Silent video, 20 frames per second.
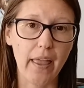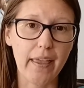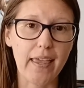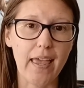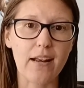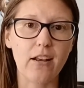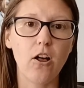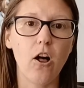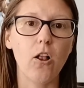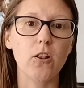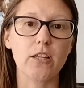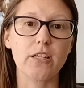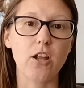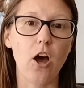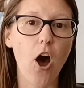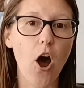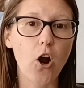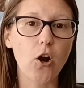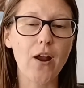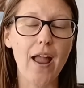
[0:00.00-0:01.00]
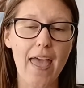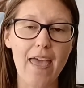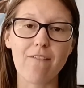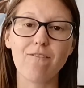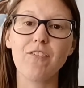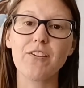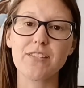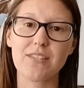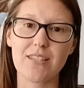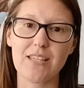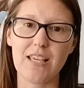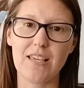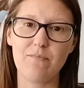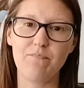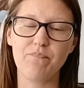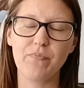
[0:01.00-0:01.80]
again called an RFC.